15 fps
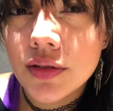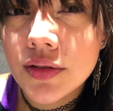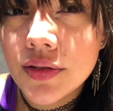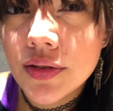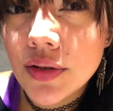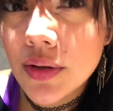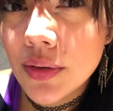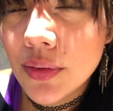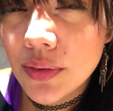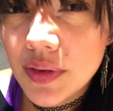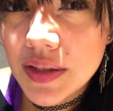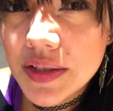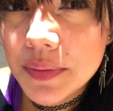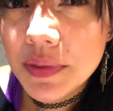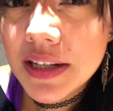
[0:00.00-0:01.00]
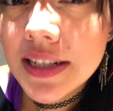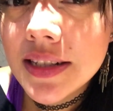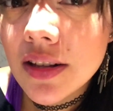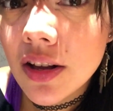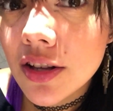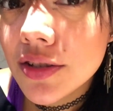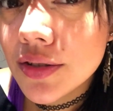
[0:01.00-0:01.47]
So this
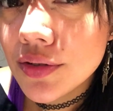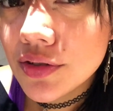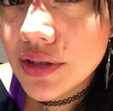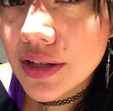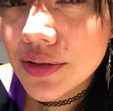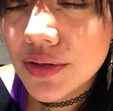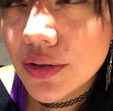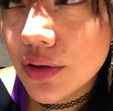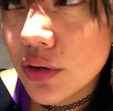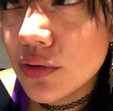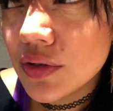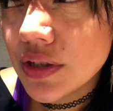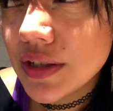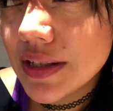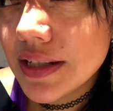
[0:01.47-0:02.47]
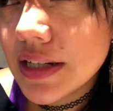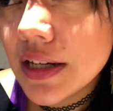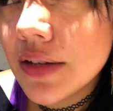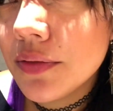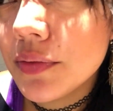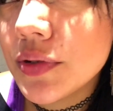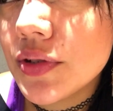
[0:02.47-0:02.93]
place also sells clothes and
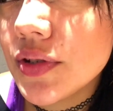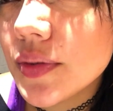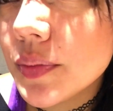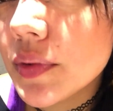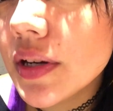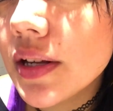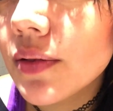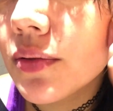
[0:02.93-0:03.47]
stuff, which is pretty